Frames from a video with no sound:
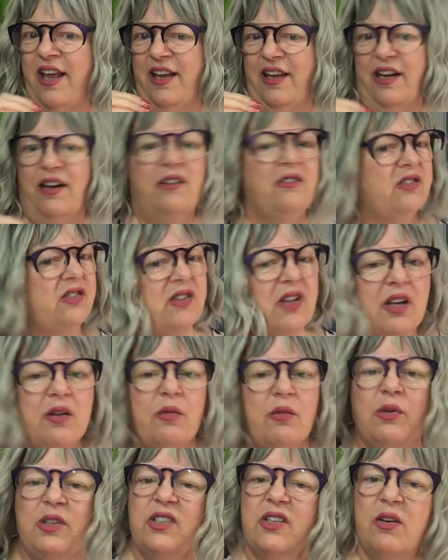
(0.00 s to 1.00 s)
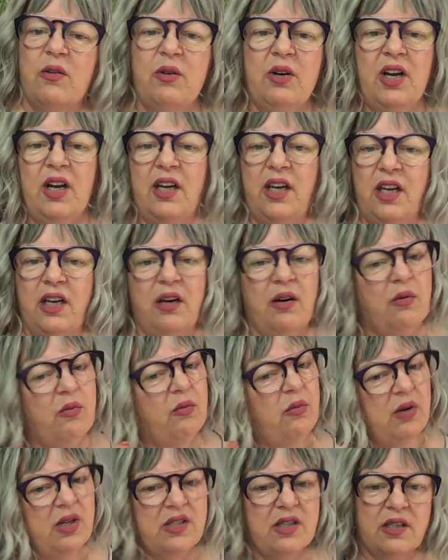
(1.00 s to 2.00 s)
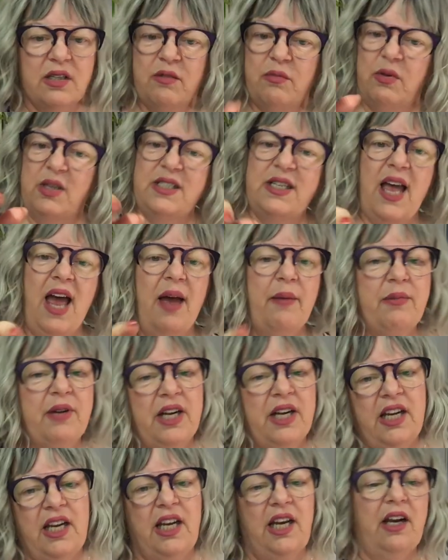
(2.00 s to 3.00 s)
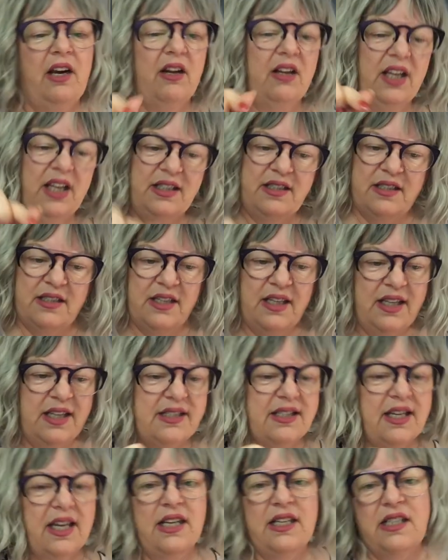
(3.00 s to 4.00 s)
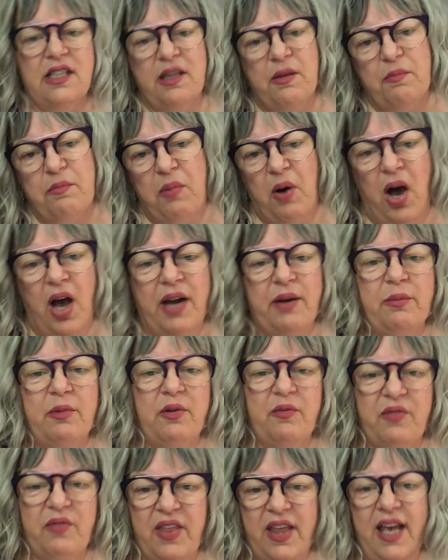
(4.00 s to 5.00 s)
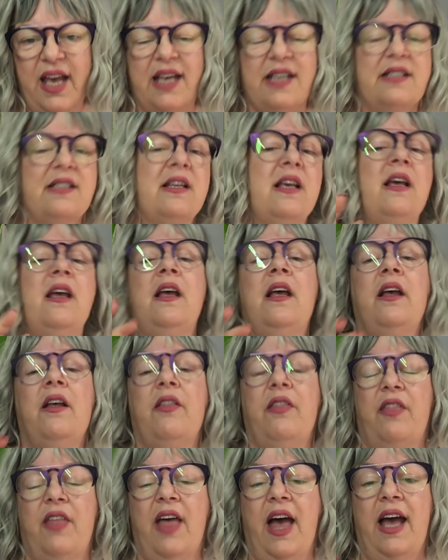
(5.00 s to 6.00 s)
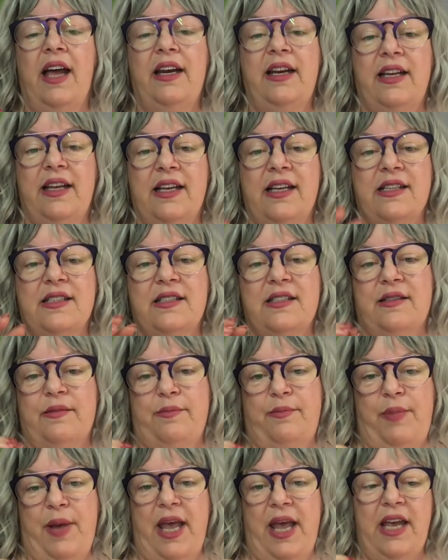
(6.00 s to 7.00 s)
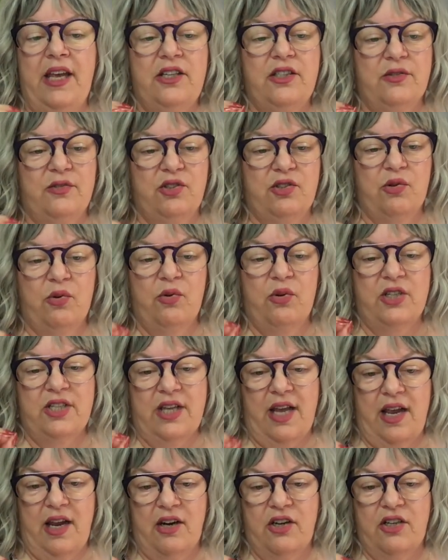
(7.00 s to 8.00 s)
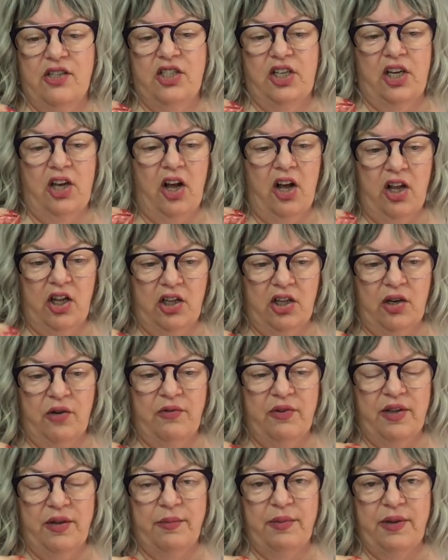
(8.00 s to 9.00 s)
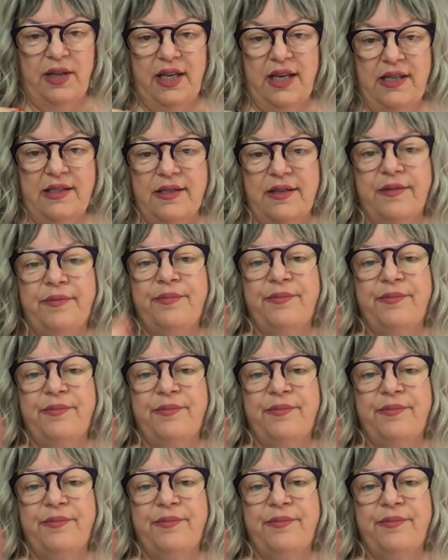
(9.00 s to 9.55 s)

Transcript: You know, it's like, what's going on here? What's what's happening here? Let's let's get to the bottom of this. That is Page of Swords energy all over the place.